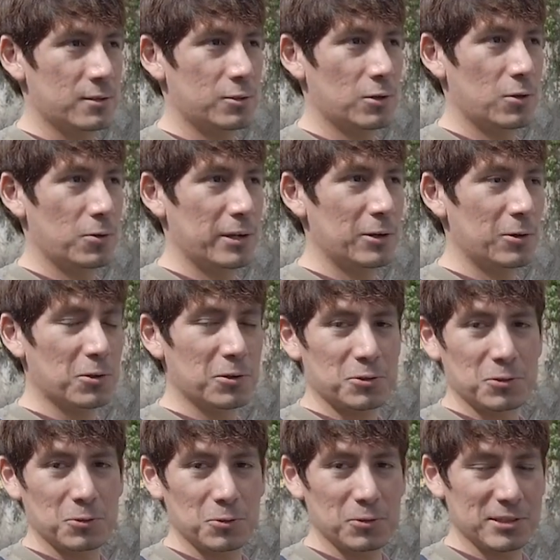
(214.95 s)
So in
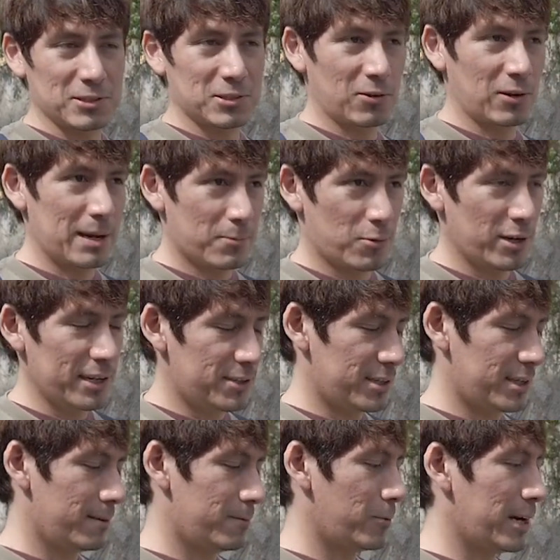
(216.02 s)
order to do this
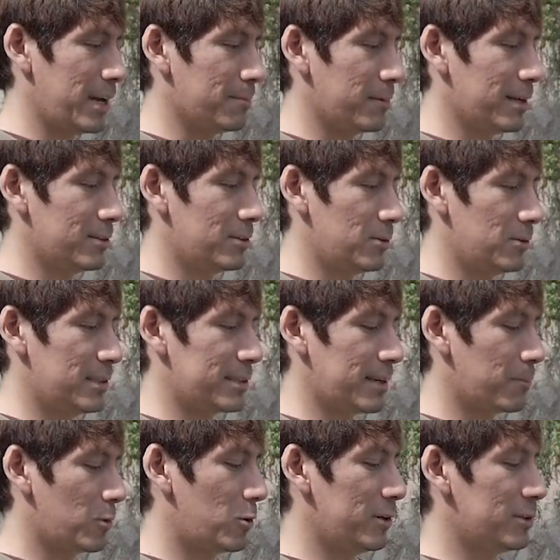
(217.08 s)
collaboration, what I'm gonna do
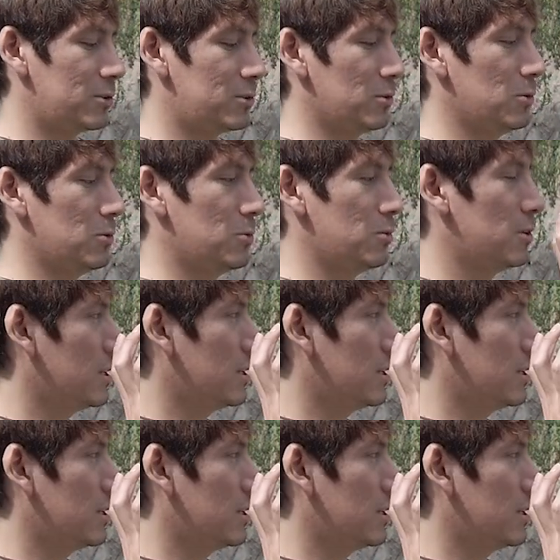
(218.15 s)
is I'm going to